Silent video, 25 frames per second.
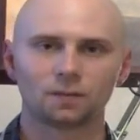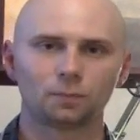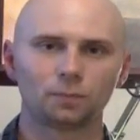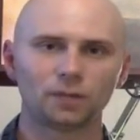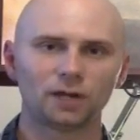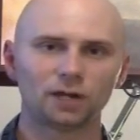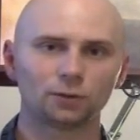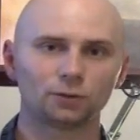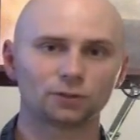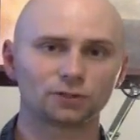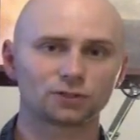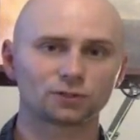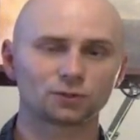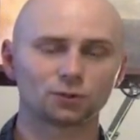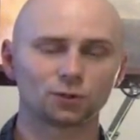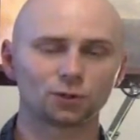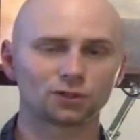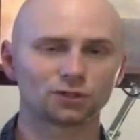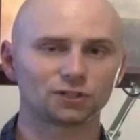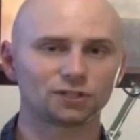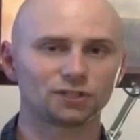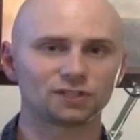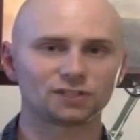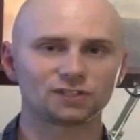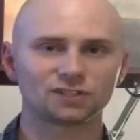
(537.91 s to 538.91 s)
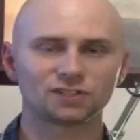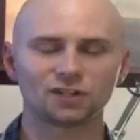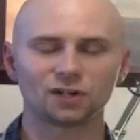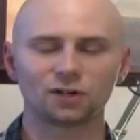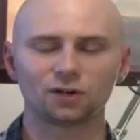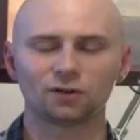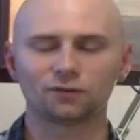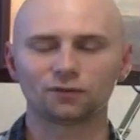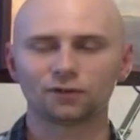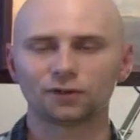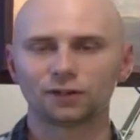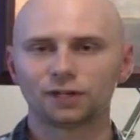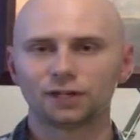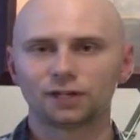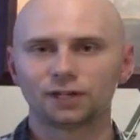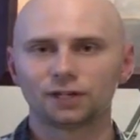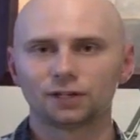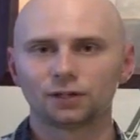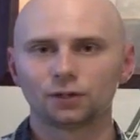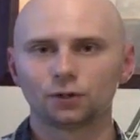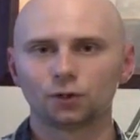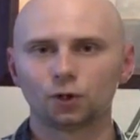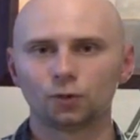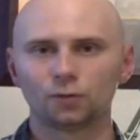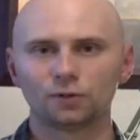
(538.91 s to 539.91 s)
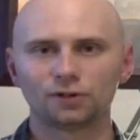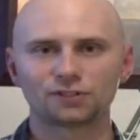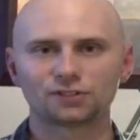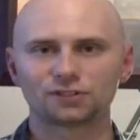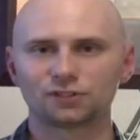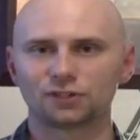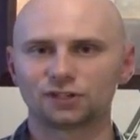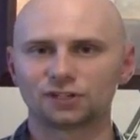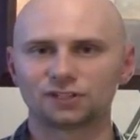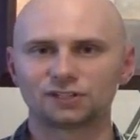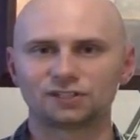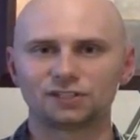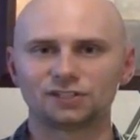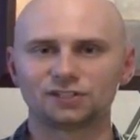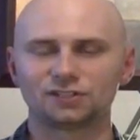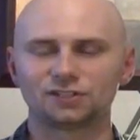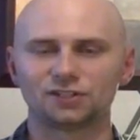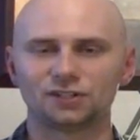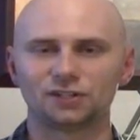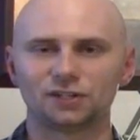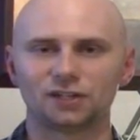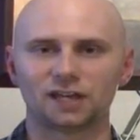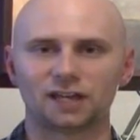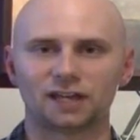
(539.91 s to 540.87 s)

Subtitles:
Barrel distortion itself, almost non-existent,